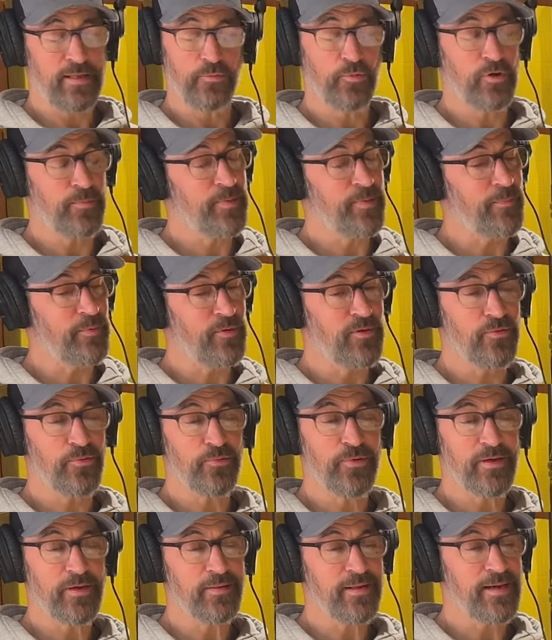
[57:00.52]
What people don't
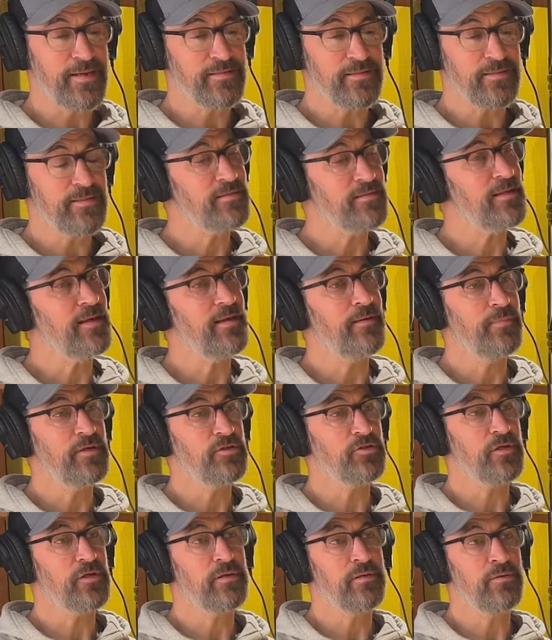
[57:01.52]
realize in the state of
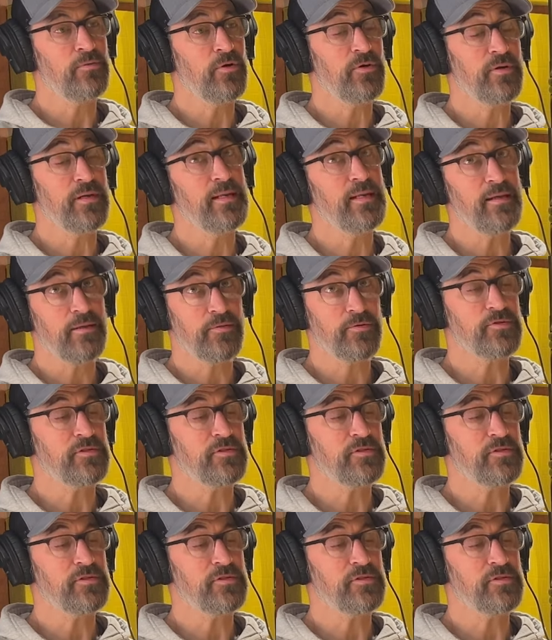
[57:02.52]
Michigan or any other